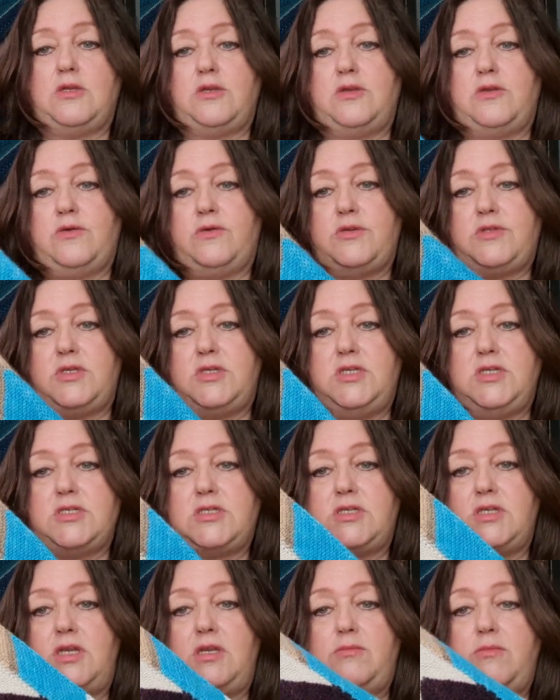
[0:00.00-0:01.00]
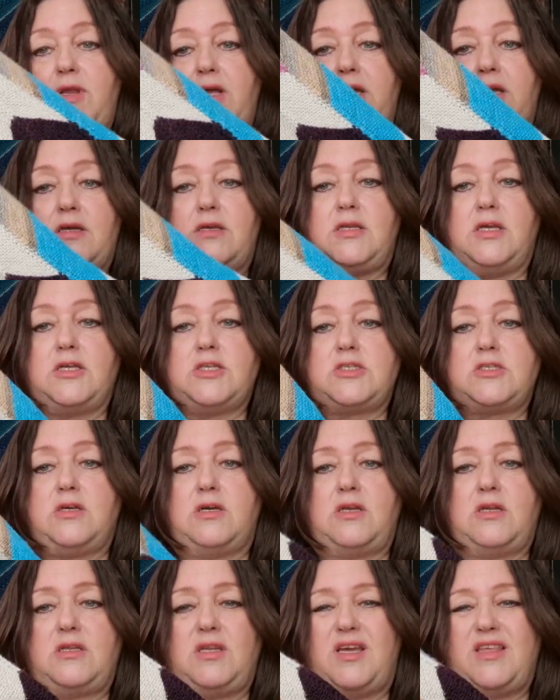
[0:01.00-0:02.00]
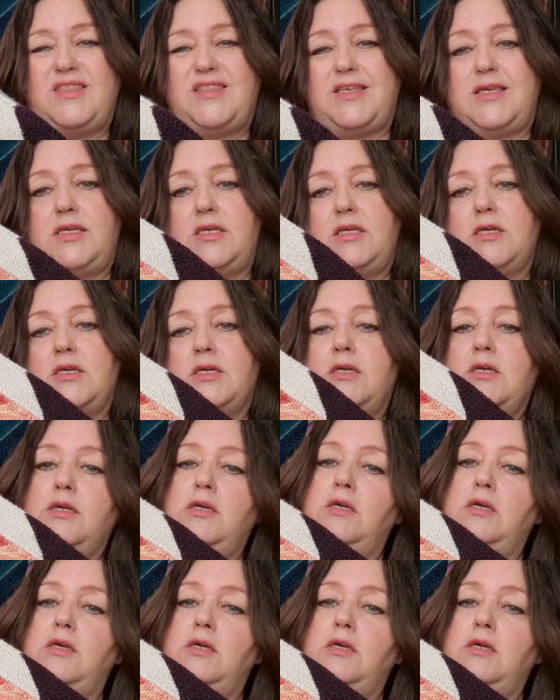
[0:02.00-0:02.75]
northeasterly blanket. I started, I think,